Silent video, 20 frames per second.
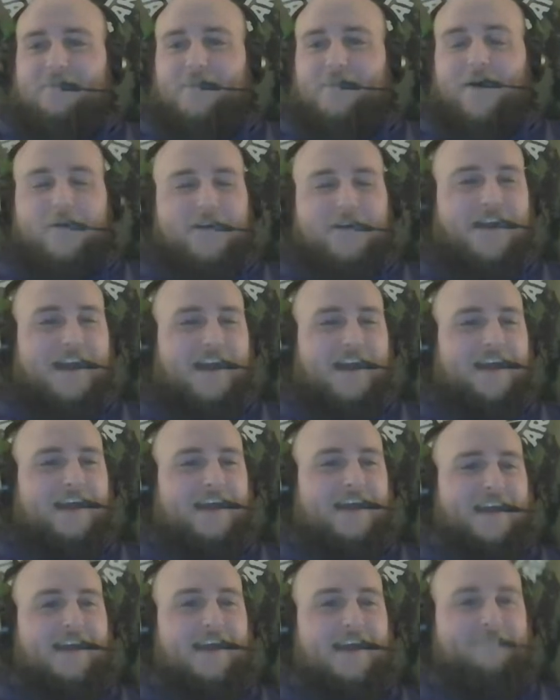Moen,
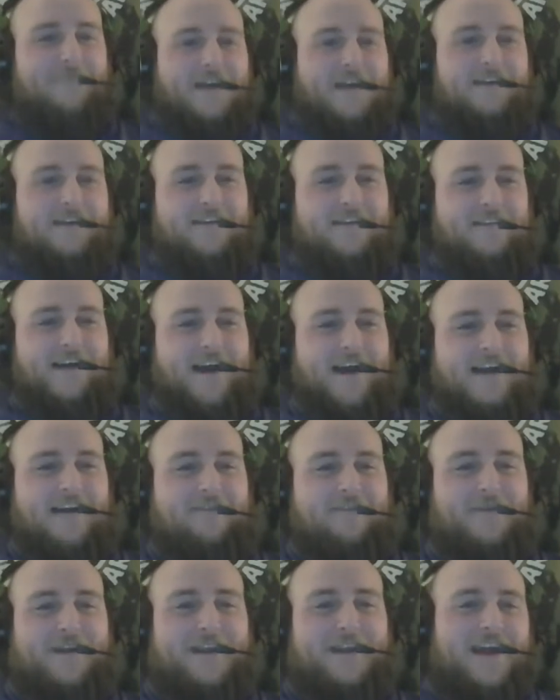I'm not going to
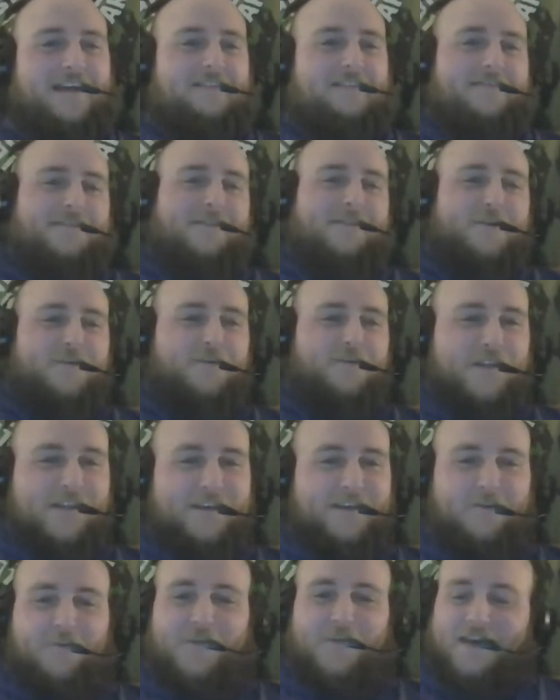lie. I've been out of the loop a
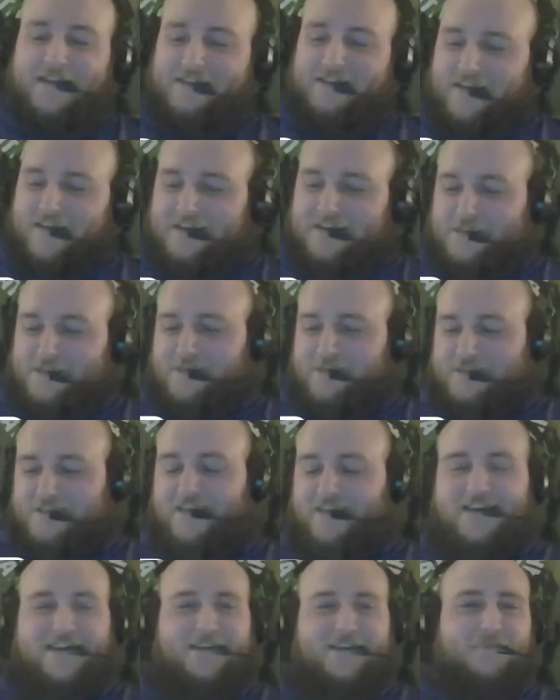little bit. Just
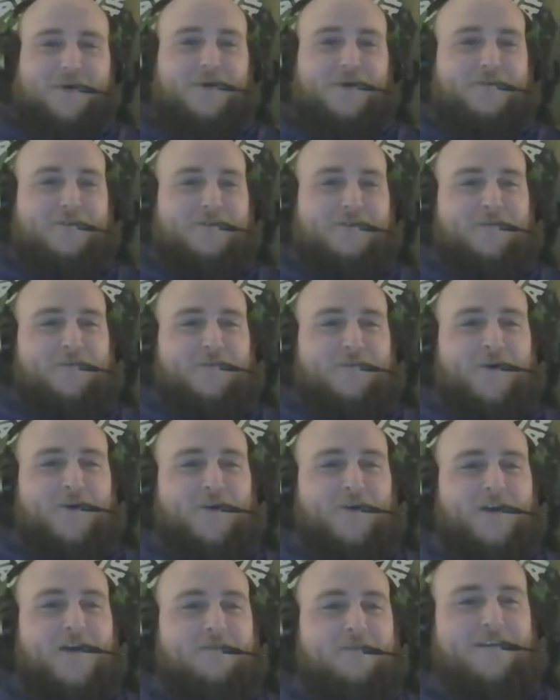a personal
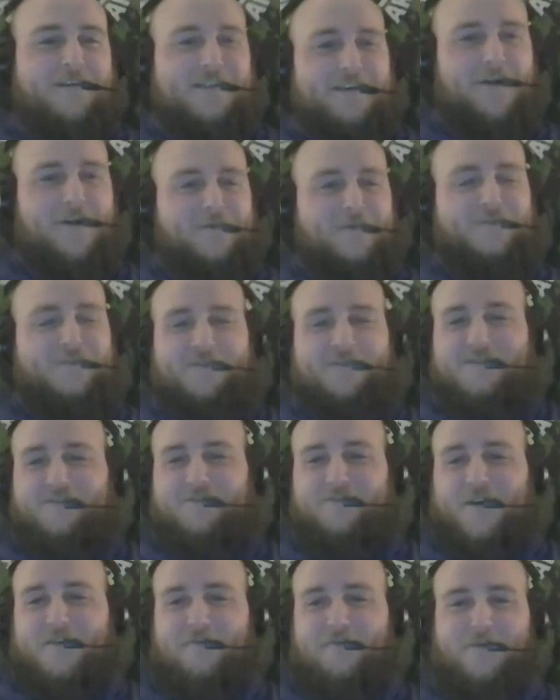programming note
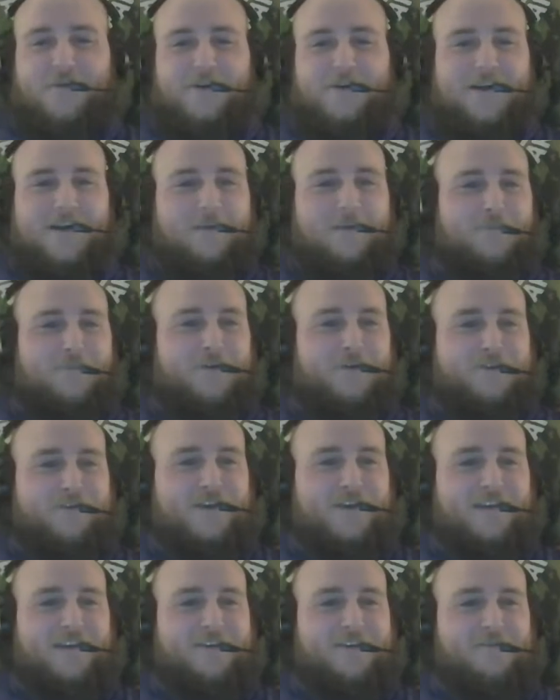for everyone. I
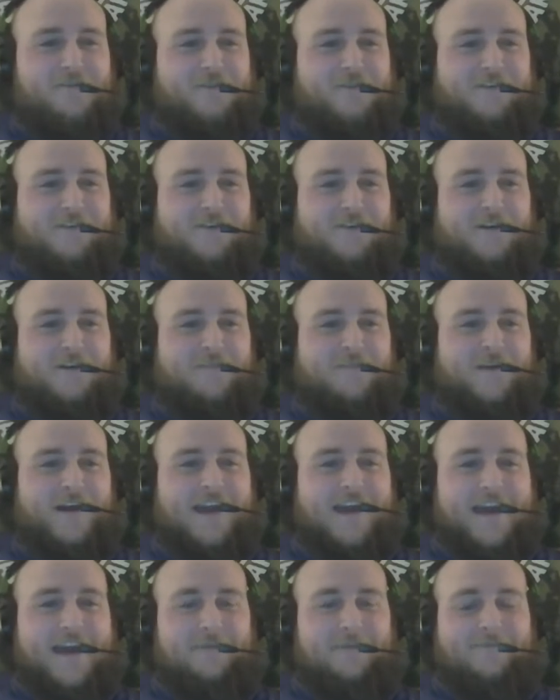appreciate you enduring
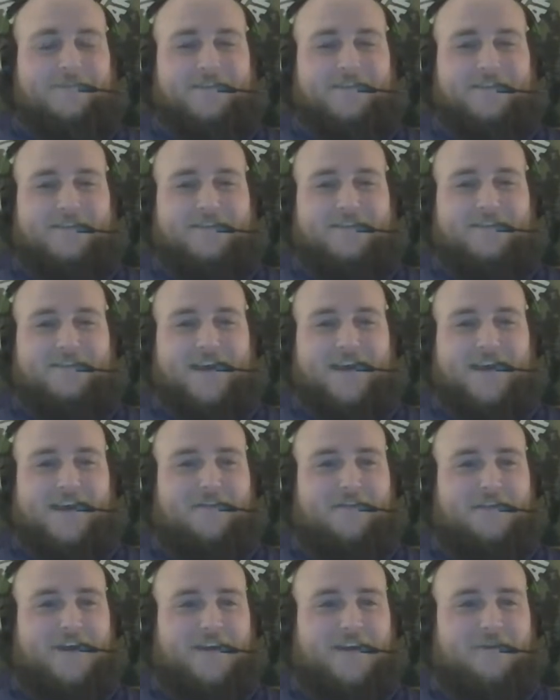my absence.
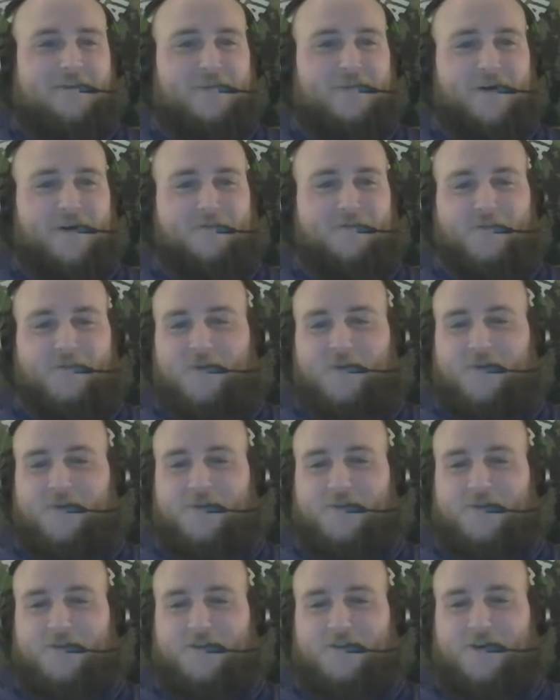And thank you, Moen, for
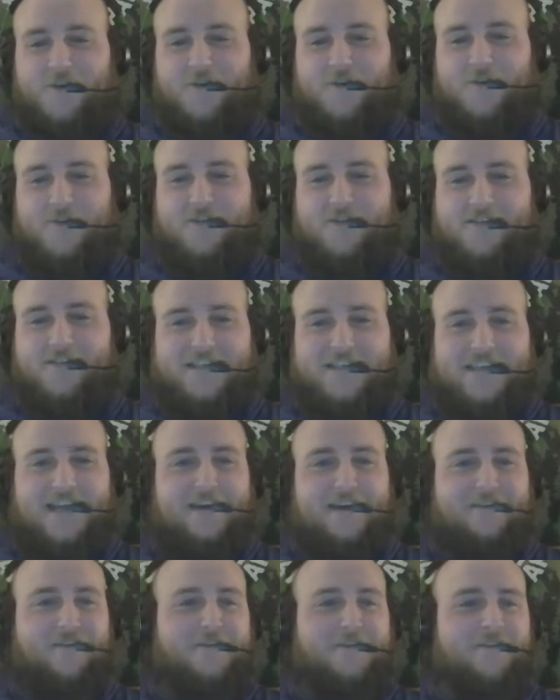holding the show
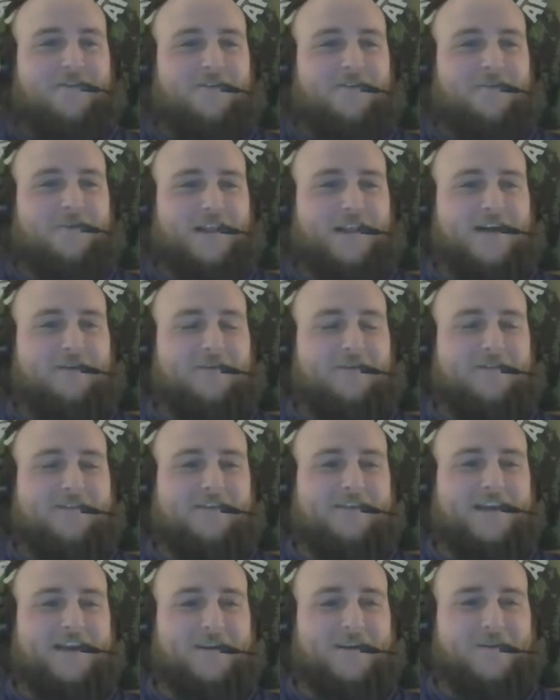together while I
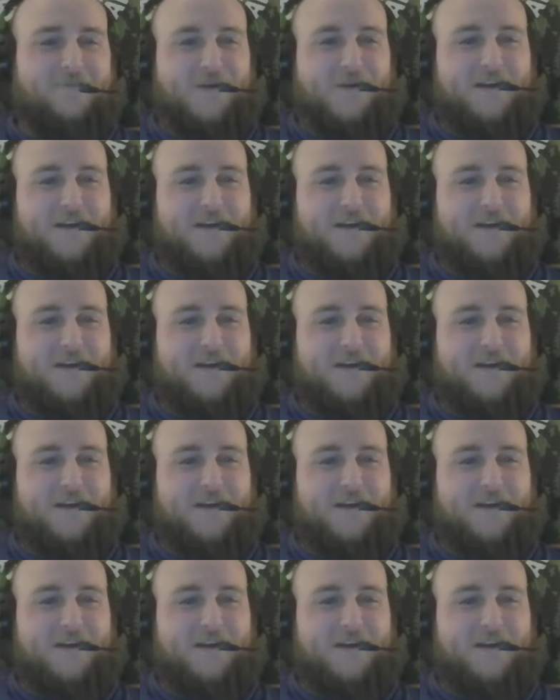wasn't here.